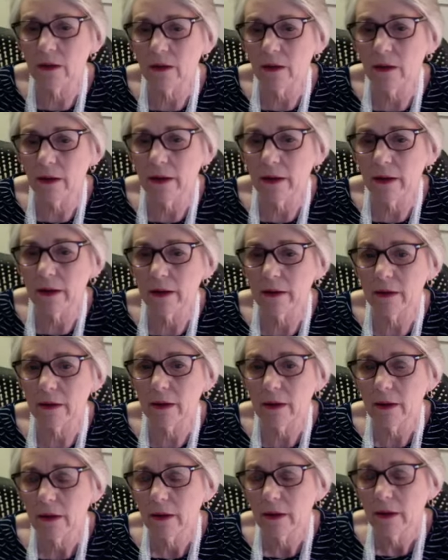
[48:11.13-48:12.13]
And
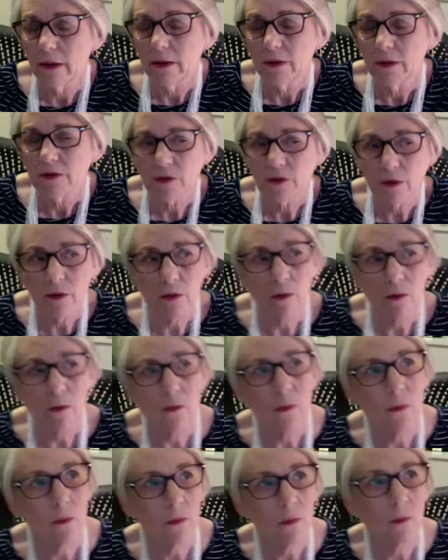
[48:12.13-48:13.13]
so